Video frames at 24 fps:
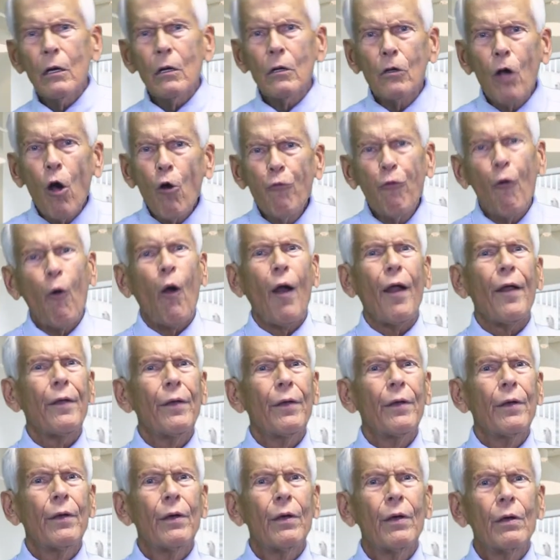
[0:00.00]
Go for it.
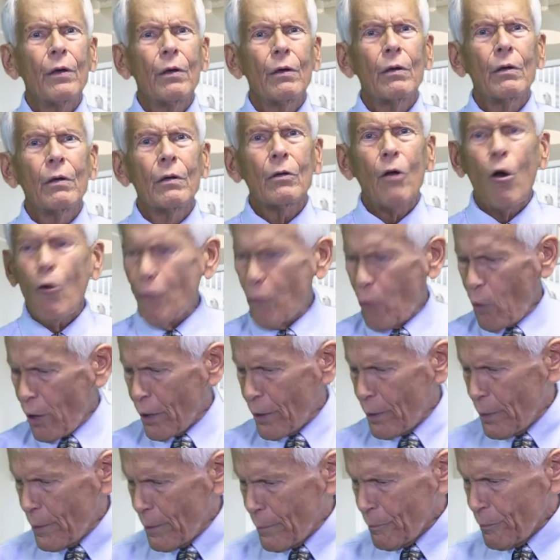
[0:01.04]
Go for it.
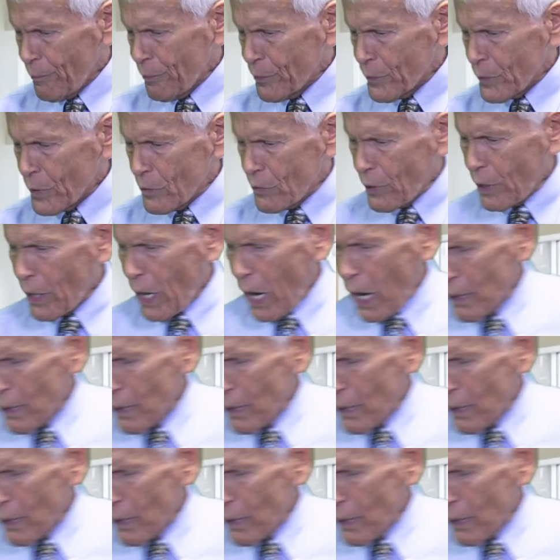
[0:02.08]
Say,